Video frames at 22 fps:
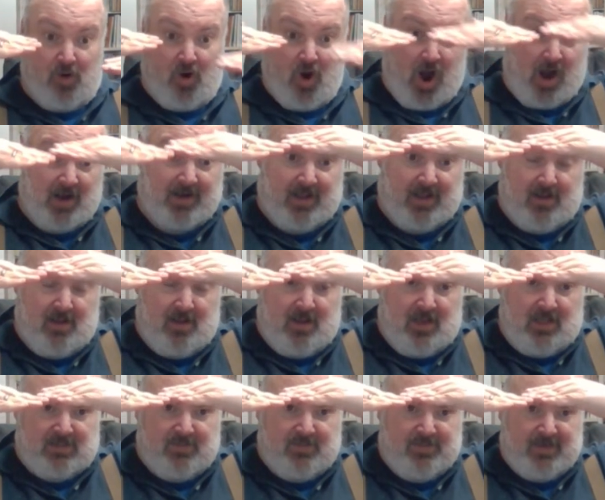audit,
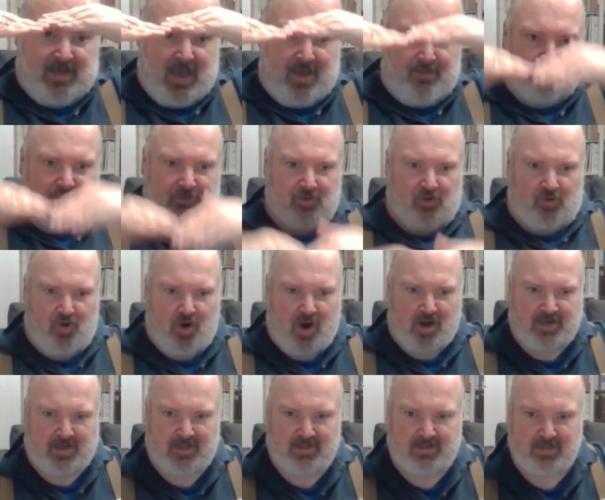to be able to
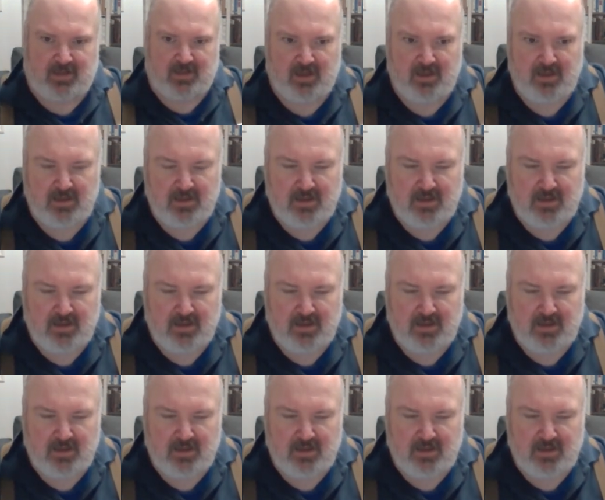audit the